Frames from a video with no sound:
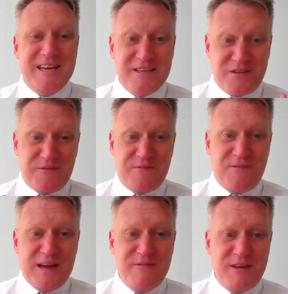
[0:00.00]
is the
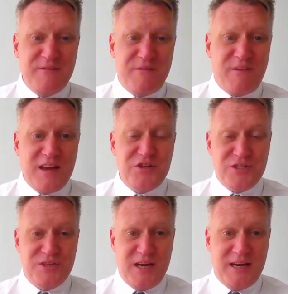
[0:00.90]
favoured
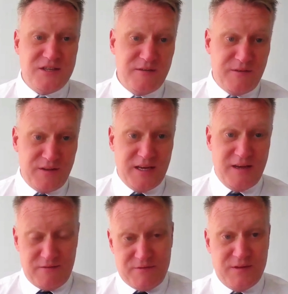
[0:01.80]
inflation data for
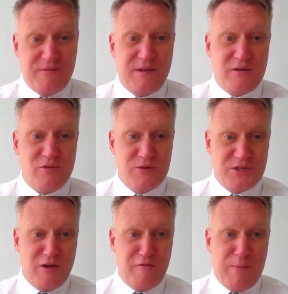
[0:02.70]
the Federal
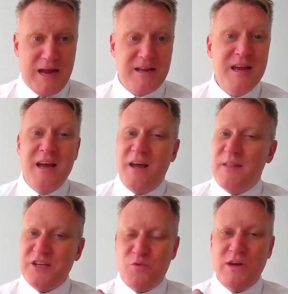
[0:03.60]
Reserve Bank,
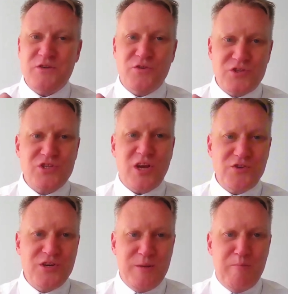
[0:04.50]
and that's why it's got
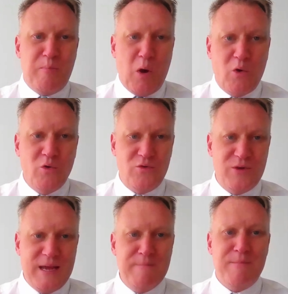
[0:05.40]
such an
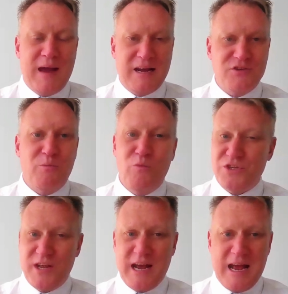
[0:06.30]
important impact on
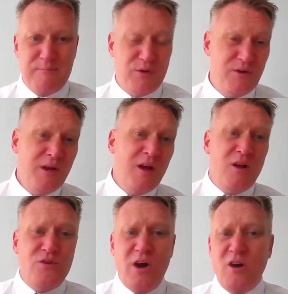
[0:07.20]
what's going to happen
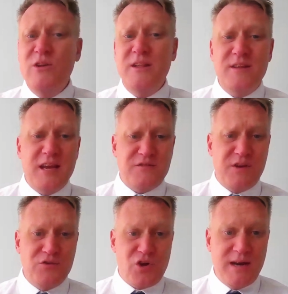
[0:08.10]
not only in the
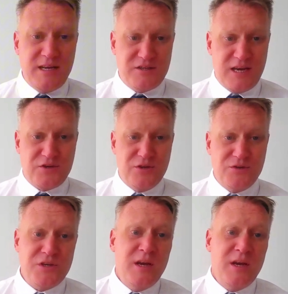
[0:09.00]
next few trading sessions